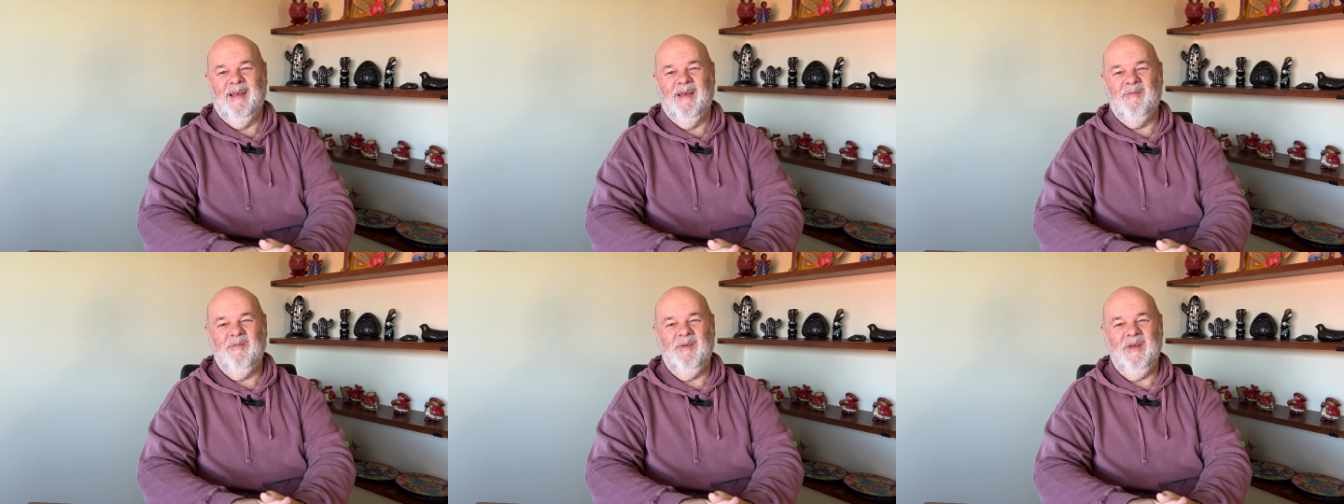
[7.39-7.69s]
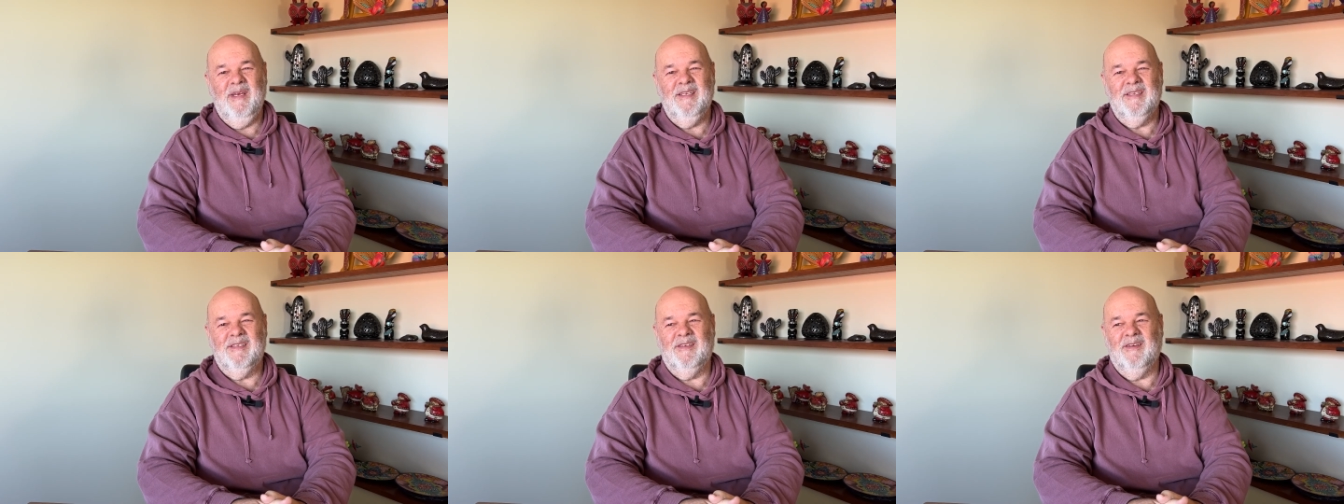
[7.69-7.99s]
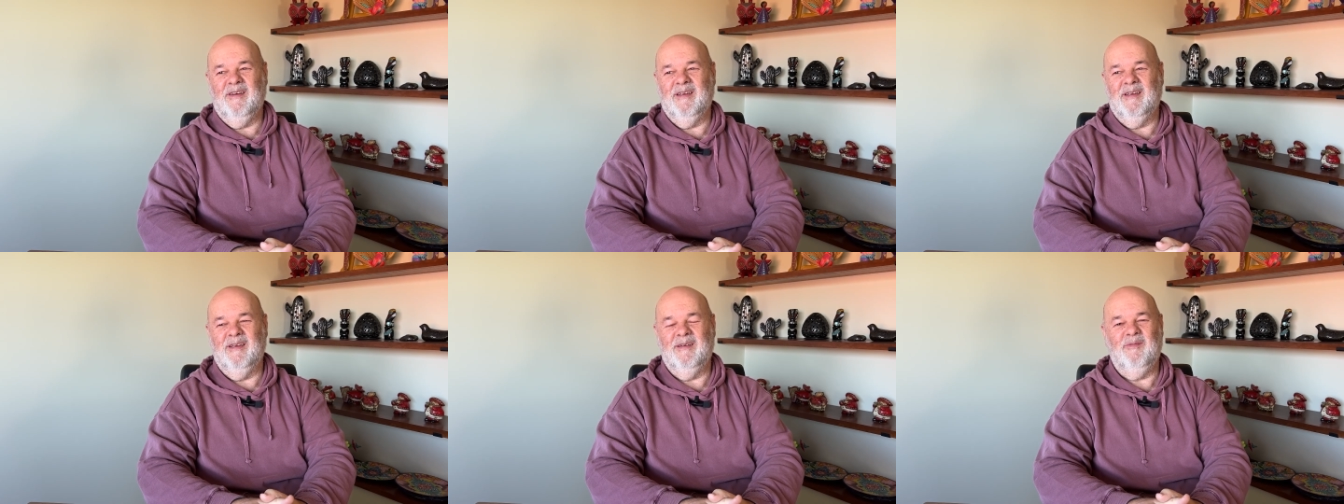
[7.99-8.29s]
And we
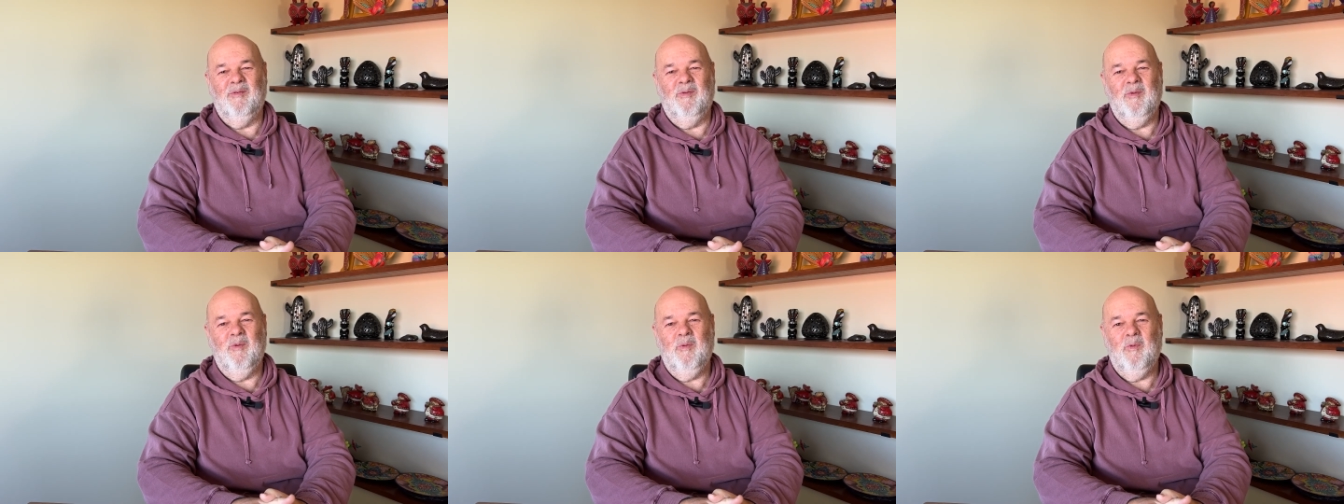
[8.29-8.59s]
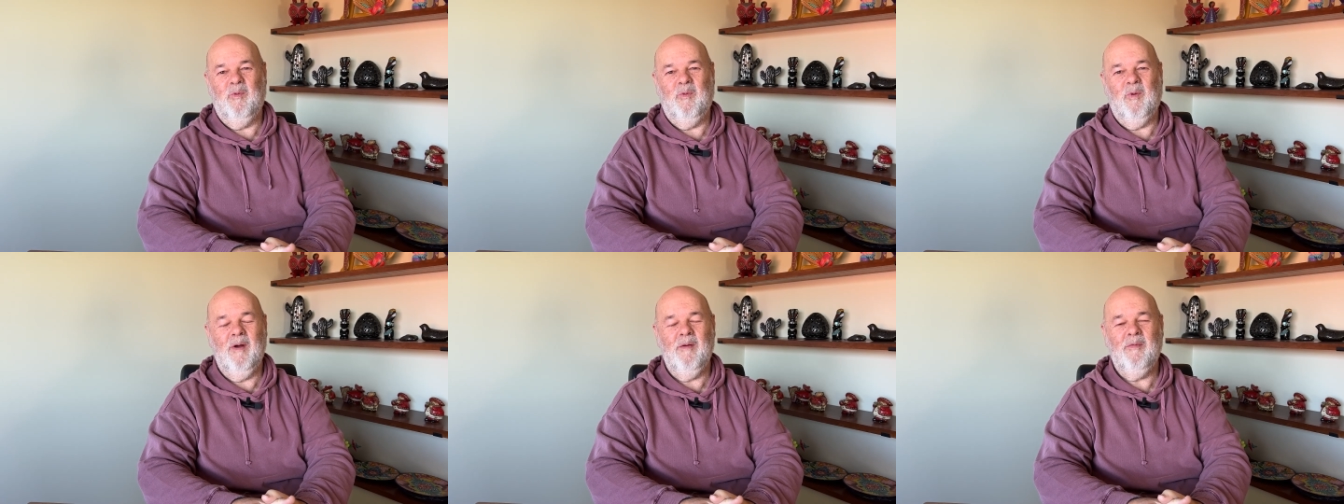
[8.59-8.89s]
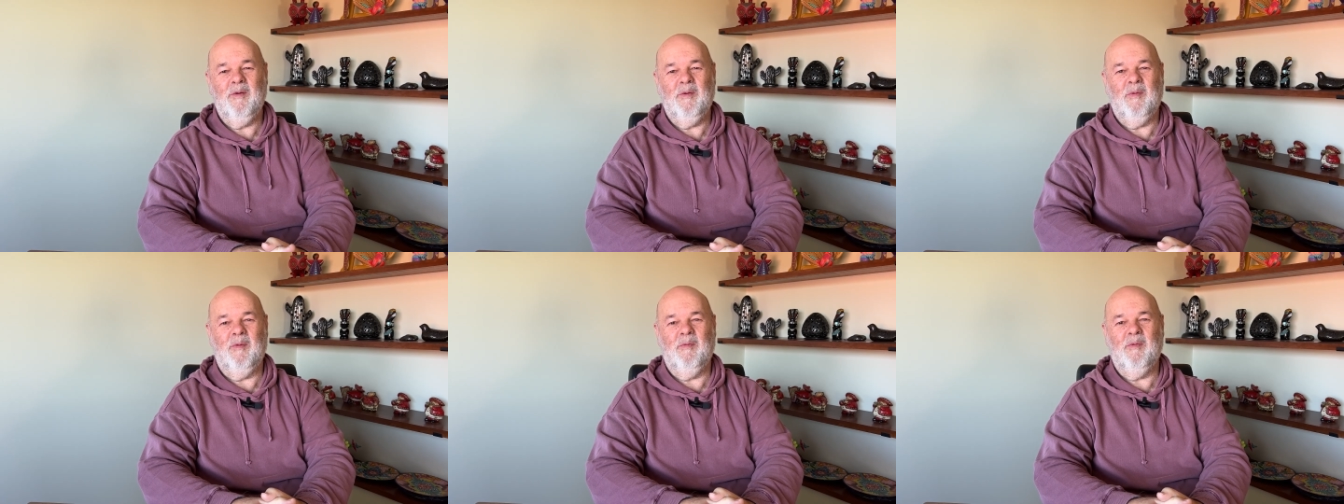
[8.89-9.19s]
decided, why
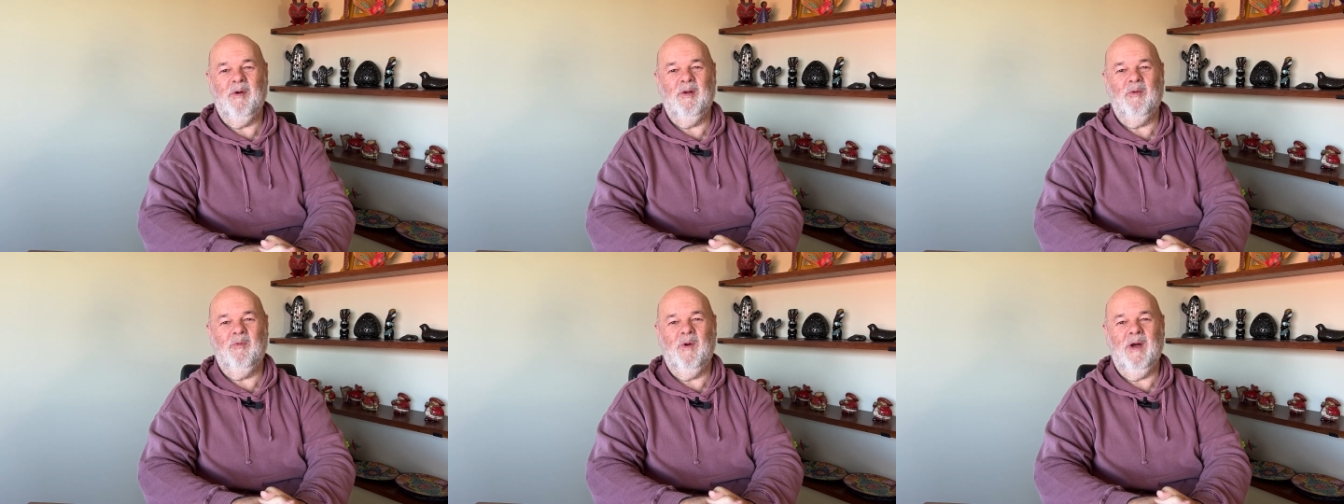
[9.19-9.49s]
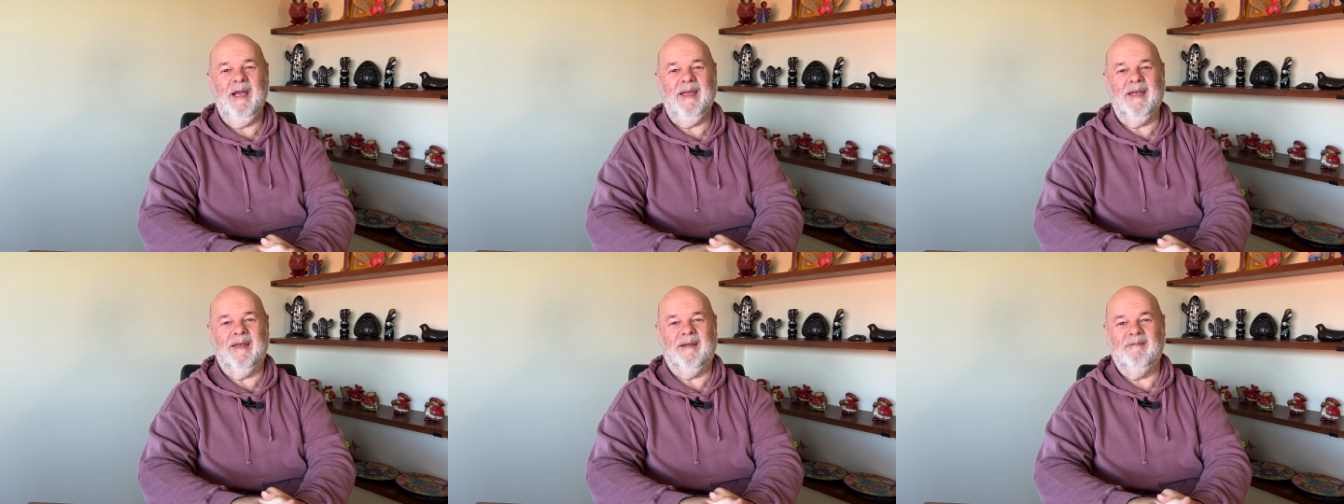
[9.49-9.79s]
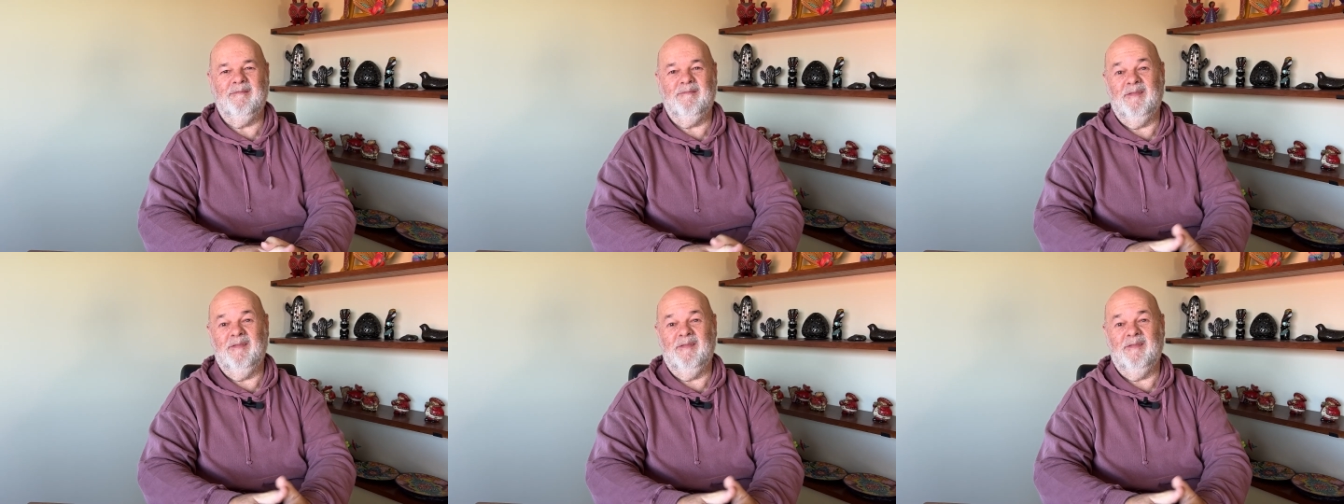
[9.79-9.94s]
would we want to wait?